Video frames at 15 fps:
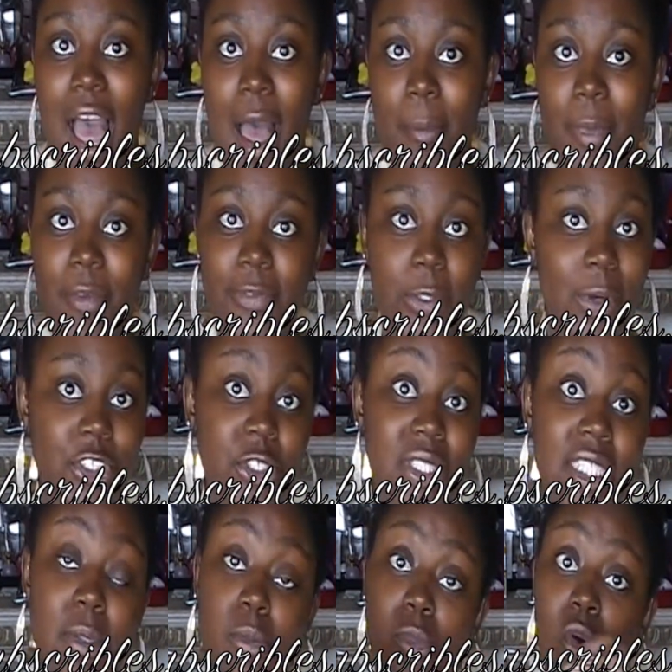up if you want to
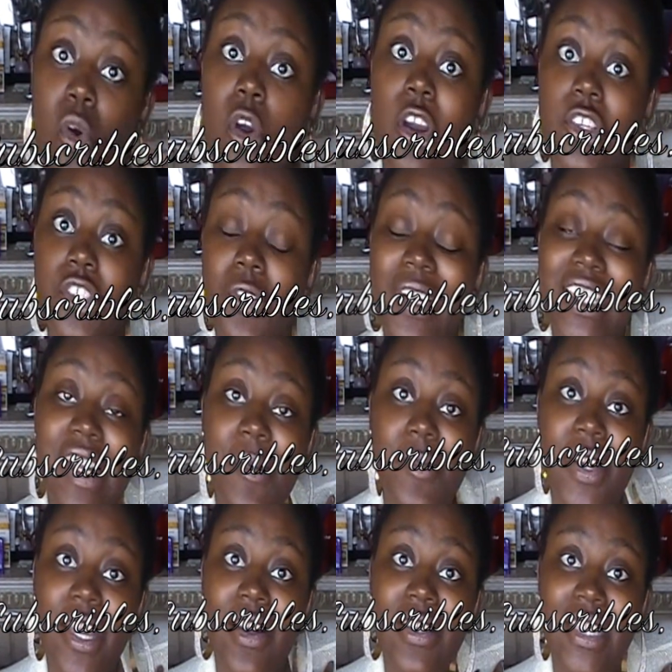see more storytime
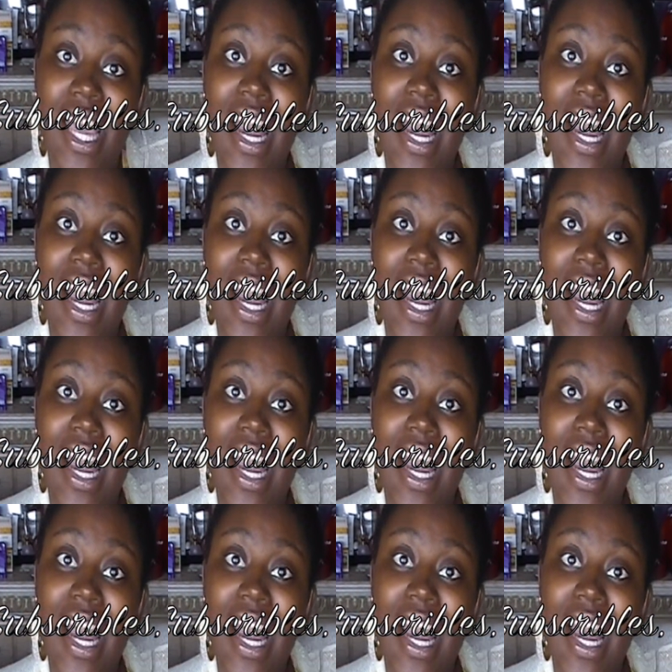videos.